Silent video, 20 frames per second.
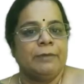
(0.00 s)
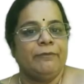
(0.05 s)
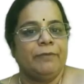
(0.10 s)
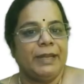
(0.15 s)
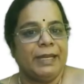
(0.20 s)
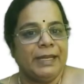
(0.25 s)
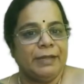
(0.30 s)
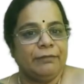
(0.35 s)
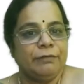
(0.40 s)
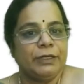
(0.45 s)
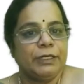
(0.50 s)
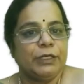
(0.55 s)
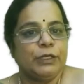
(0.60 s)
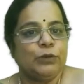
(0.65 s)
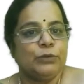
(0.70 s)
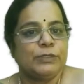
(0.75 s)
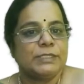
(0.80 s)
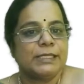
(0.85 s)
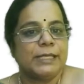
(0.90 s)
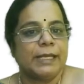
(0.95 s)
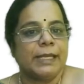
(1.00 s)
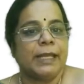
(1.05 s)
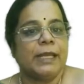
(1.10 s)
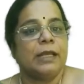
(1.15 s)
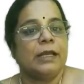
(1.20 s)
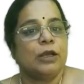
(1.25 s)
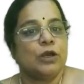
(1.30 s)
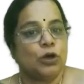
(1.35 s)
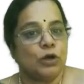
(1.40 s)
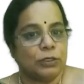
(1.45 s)
Whenever you
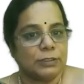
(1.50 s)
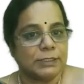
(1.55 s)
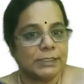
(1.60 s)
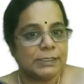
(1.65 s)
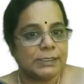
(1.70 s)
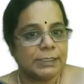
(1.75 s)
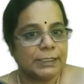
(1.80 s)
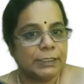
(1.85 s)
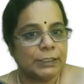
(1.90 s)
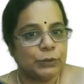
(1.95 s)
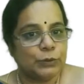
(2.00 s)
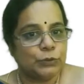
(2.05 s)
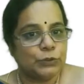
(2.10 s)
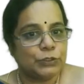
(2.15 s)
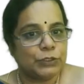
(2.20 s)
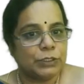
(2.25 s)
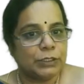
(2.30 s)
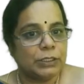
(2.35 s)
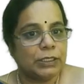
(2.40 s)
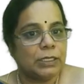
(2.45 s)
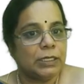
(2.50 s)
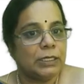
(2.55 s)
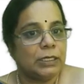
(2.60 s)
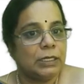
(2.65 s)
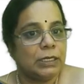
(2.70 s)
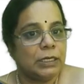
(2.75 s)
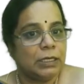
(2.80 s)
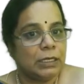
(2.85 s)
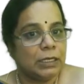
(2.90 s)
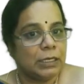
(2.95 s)
say
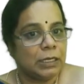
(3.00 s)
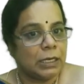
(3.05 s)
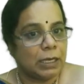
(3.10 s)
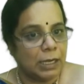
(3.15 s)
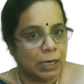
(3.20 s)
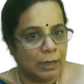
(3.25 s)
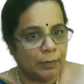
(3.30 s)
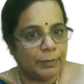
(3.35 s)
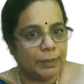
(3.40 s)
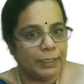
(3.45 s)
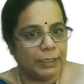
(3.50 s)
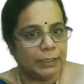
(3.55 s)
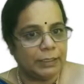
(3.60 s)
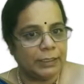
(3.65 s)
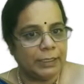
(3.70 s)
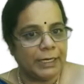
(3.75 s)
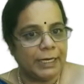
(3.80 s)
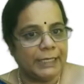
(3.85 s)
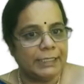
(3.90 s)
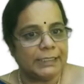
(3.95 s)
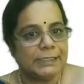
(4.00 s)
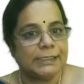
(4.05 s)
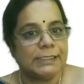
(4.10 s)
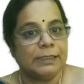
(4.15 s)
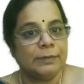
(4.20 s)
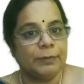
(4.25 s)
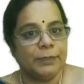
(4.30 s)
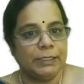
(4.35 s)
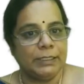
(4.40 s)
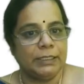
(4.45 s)
constitutional government, it is
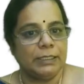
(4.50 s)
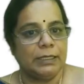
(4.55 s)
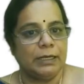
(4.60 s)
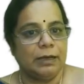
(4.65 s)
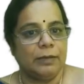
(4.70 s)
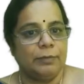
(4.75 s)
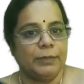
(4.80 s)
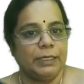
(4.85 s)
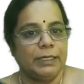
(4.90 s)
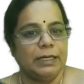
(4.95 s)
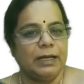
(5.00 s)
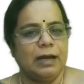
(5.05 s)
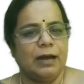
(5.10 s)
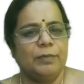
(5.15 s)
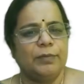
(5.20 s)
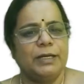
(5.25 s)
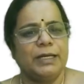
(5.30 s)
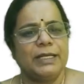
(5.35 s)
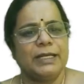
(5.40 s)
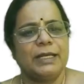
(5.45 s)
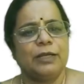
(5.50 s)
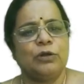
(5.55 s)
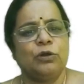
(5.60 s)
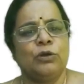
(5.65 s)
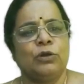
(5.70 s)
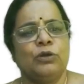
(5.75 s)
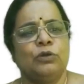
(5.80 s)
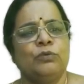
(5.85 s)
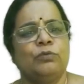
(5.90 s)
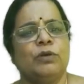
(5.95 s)
limited government. Government
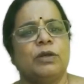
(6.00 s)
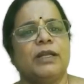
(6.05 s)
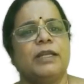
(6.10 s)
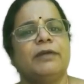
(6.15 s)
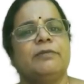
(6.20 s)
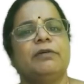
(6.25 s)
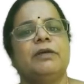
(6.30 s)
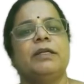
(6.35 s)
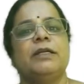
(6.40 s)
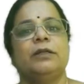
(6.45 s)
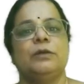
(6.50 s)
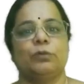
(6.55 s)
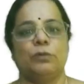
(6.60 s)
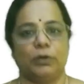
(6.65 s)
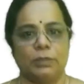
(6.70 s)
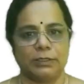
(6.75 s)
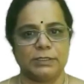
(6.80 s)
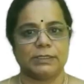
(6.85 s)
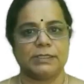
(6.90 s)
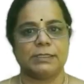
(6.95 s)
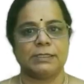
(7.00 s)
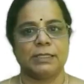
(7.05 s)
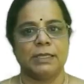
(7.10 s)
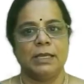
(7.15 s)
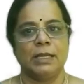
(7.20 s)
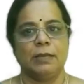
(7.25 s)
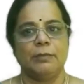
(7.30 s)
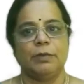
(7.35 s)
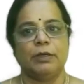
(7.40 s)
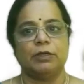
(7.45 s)
cannot do whatever it wants
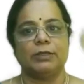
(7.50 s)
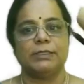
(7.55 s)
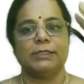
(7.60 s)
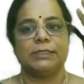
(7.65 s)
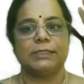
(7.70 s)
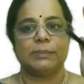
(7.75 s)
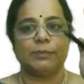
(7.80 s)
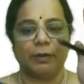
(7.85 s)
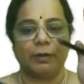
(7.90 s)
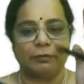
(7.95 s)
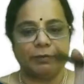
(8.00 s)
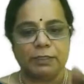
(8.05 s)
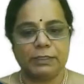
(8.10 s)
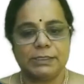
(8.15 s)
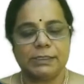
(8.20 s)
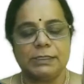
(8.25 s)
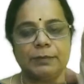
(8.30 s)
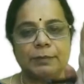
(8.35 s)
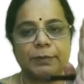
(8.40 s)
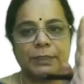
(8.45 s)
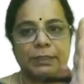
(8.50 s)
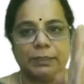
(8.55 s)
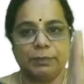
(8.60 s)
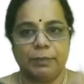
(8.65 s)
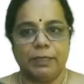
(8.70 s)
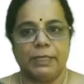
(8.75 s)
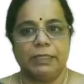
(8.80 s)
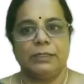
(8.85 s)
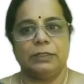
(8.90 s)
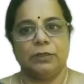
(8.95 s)
because its power is
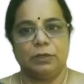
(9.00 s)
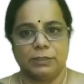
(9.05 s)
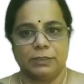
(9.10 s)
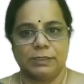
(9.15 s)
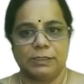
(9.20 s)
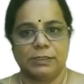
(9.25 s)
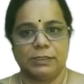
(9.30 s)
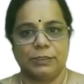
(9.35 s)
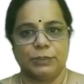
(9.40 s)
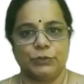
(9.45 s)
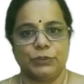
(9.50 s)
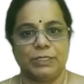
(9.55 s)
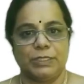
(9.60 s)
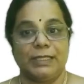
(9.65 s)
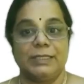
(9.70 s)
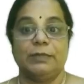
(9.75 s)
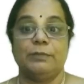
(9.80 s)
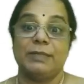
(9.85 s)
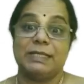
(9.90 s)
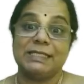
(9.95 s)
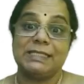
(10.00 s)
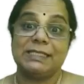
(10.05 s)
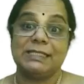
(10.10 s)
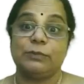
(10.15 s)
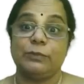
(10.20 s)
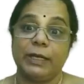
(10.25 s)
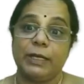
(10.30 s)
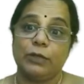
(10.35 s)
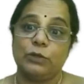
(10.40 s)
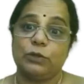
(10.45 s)
limited by the Constitution. And the best
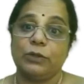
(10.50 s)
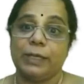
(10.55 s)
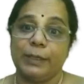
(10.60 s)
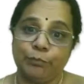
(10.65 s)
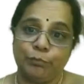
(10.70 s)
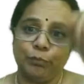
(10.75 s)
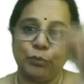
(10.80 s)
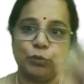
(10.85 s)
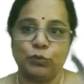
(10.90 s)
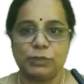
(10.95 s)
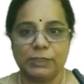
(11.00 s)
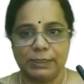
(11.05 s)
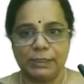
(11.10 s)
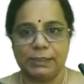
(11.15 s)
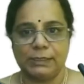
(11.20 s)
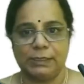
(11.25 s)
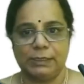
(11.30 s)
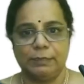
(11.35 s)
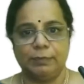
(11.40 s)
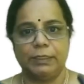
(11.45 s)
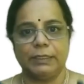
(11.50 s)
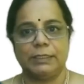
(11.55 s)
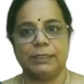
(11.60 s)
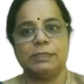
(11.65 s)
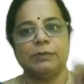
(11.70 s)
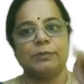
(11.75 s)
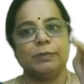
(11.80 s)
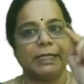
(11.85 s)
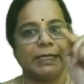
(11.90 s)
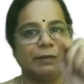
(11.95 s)
way to impose this limit
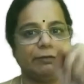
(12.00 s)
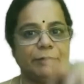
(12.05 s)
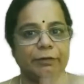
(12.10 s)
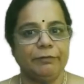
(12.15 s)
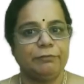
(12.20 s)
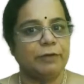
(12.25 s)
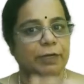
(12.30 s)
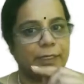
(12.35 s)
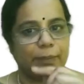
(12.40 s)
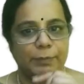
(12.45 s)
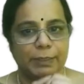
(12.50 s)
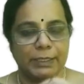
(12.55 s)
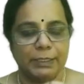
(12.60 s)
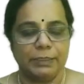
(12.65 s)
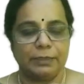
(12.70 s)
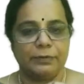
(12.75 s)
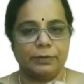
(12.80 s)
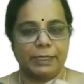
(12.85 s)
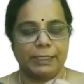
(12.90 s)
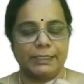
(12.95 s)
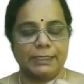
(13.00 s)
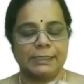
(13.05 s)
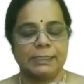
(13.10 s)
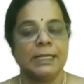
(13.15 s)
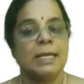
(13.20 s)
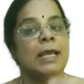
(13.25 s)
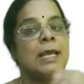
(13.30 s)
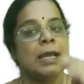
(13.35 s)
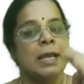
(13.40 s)
is by giving fundamental rights.